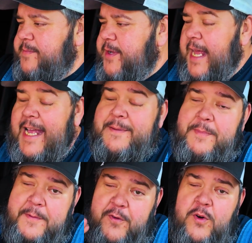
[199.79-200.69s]
But
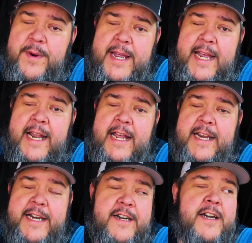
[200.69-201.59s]
before we head out
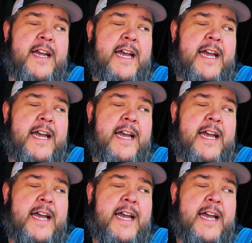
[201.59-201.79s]
of here,